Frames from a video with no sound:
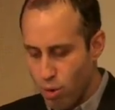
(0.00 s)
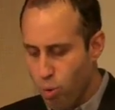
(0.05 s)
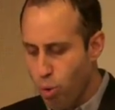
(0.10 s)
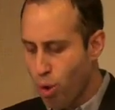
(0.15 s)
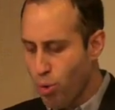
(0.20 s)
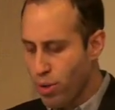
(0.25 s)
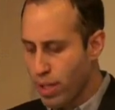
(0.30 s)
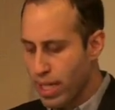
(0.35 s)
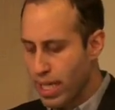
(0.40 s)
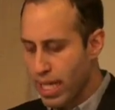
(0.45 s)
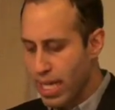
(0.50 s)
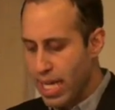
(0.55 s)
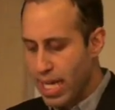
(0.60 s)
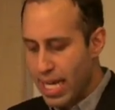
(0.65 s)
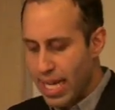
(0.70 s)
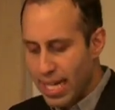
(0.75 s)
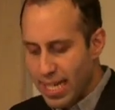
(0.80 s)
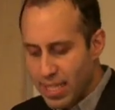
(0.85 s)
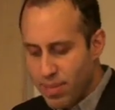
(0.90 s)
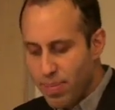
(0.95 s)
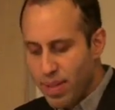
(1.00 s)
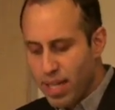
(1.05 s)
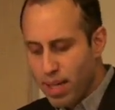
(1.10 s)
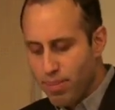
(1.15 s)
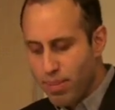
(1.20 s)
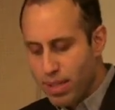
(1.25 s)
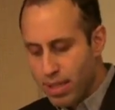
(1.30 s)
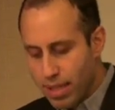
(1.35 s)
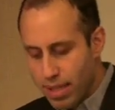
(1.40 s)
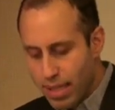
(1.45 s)
quote, it has
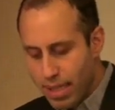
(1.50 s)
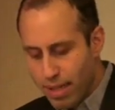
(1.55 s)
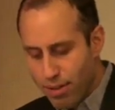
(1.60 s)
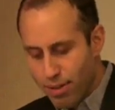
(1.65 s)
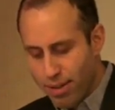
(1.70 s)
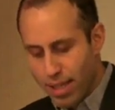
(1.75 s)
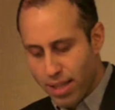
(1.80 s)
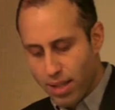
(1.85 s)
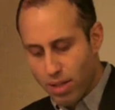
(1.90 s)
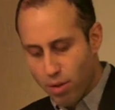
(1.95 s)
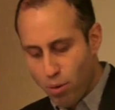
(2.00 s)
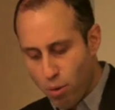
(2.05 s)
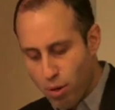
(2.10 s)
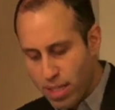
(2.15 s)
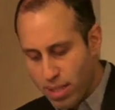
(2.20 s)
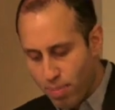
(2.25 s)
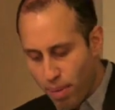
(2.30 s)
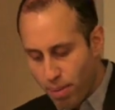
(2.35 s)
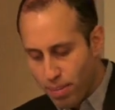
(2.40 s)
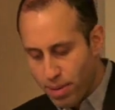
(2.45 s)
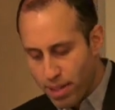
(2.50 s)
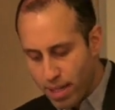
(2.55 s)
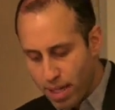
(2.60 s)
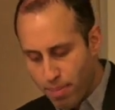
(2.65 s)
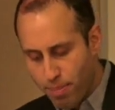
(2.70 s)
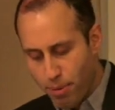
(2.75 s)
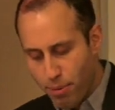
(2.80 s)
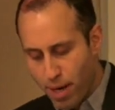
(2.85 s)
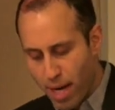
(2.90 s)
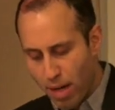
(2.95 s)
become clear that the noise bubbling
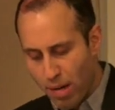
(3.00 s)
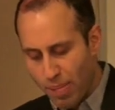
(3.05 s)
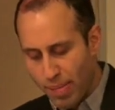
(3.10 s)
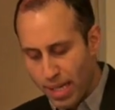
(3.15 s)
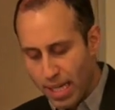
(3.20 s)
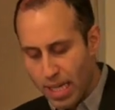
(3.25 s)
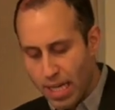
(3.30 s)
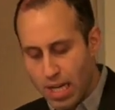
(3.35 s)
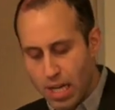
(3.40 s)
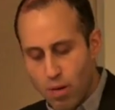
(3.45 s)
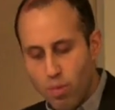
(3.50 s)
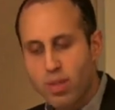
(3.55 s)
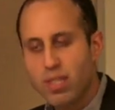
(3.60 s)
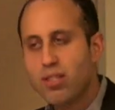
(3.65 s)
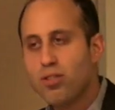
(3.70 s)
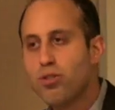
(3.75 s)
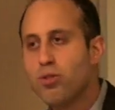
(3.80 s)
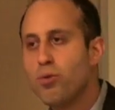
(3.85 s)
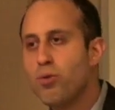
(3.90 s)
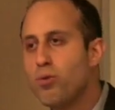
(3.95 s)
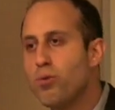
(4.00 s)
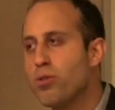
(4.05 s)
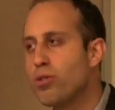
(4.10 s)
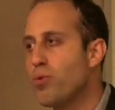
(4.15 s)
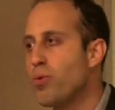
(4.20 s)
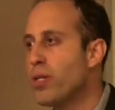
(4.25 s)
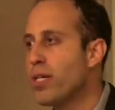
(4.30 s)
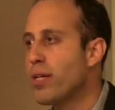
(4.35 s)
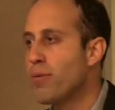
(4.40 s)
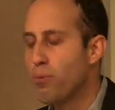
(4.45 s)
up around me was due
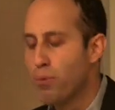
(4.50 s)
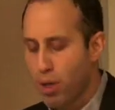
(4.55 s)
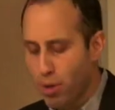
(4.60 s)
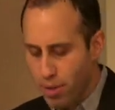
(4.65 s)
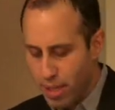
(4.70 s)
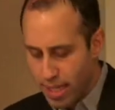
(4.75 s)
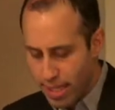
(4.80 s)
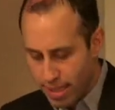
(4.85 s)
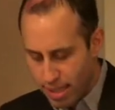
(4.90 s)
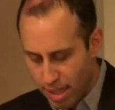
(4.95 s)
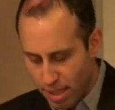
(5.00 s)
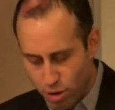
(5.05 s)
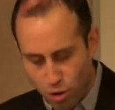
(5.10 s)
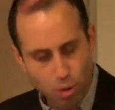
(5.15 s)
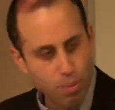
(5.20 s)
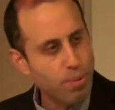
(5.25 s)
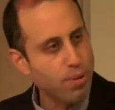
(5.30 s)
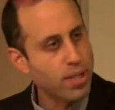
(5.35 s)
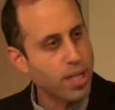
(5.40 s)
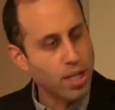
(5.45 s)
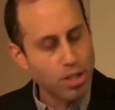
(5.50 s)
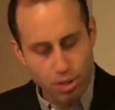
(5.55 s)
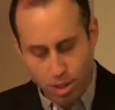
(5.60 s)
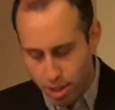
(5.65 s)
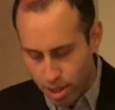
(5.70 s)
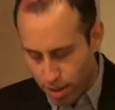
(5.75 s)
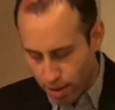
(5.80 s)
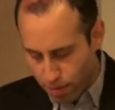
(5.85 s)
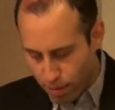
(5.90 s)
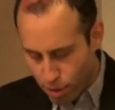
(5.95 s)
to an erroneous
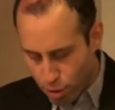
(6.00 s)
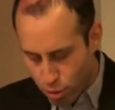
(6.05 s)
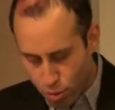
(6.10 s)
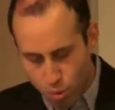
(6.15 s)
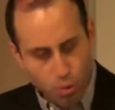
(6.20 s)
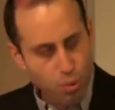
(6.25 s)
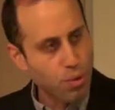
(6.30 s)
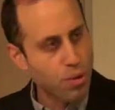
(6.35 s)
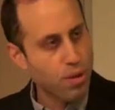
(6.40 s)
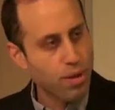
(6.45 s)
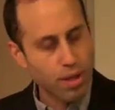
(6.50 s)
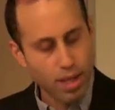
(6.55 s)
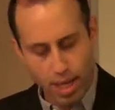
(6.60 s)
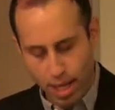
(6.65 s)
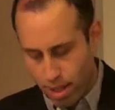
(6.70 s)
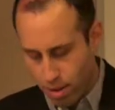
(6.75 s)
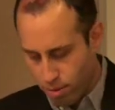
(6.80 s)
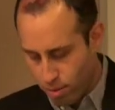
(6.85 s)
interpretation of the truth, end